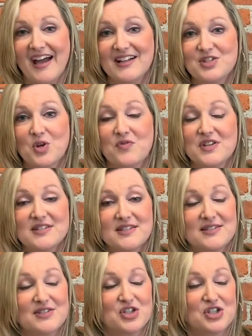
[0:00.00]
And so this
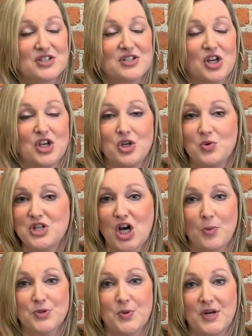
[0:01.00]
is just a huge
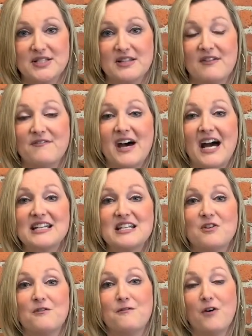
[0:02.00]
help to us. In fact,
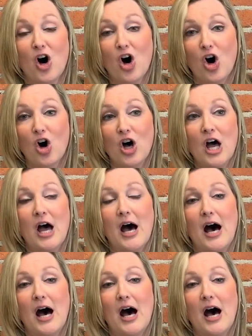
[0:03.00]
in the fall,